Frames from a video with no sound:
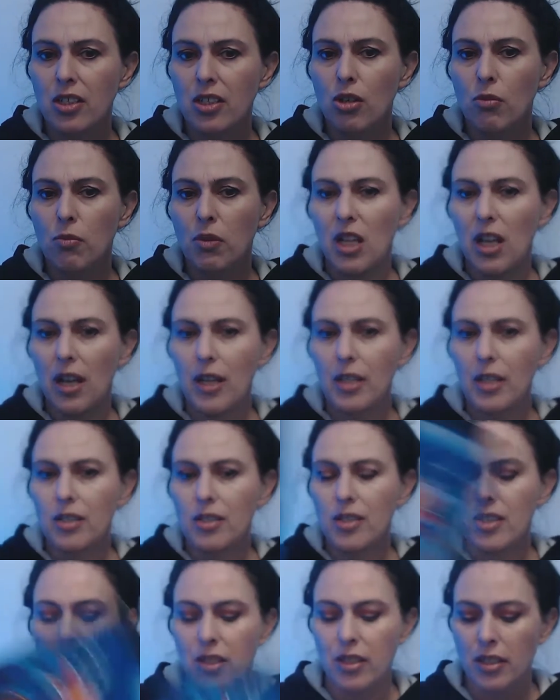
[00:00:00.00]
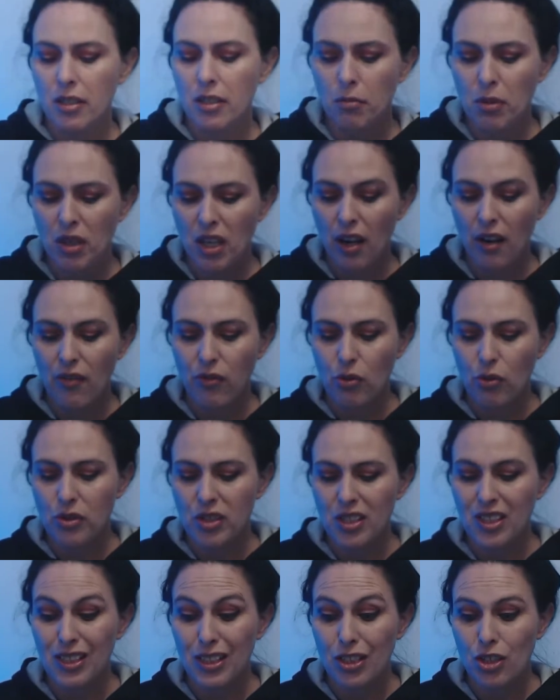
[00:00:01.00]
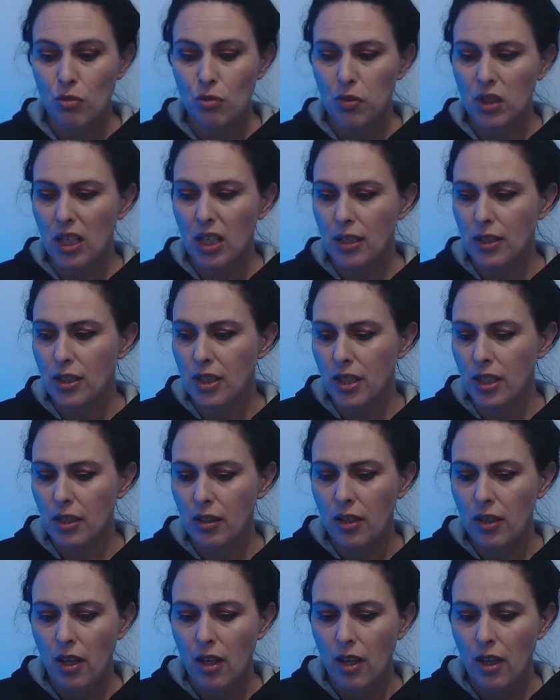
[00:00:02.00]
You're planting a seed. Be careful the seed you're planting.